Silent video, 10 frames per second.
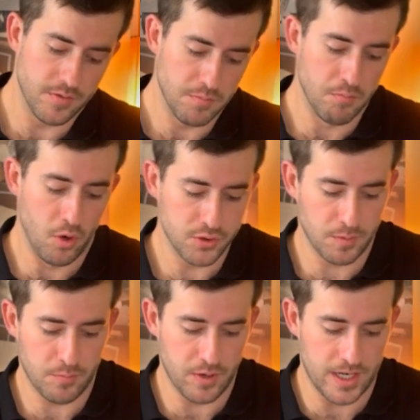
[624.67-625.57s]

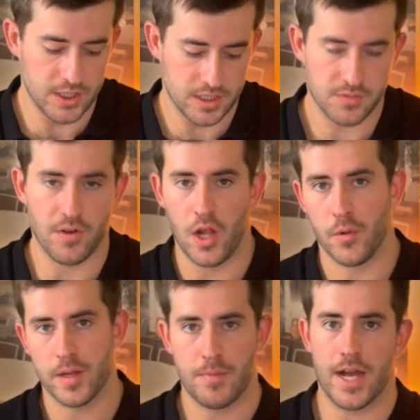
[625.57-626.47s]
multiple projects
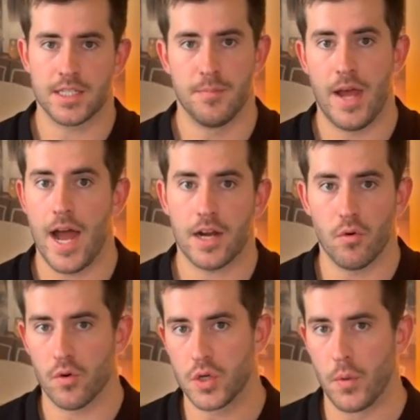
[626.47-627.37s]
following back to back
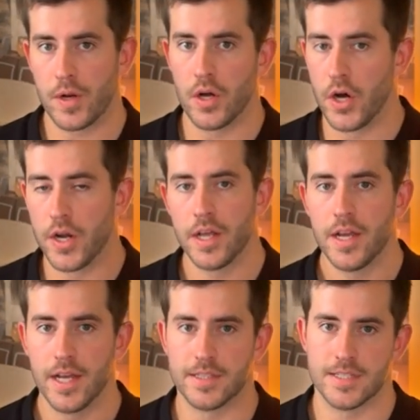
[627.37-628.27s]
or going on
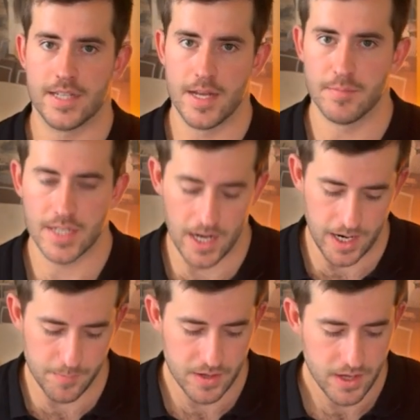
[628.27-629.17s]
at the same
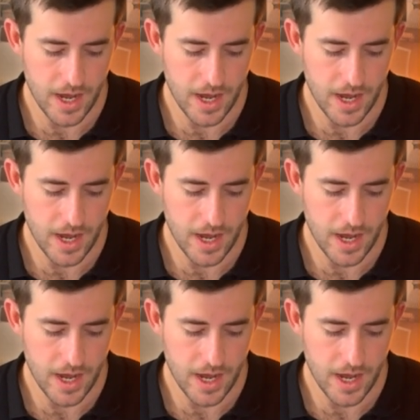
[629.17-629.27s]
time.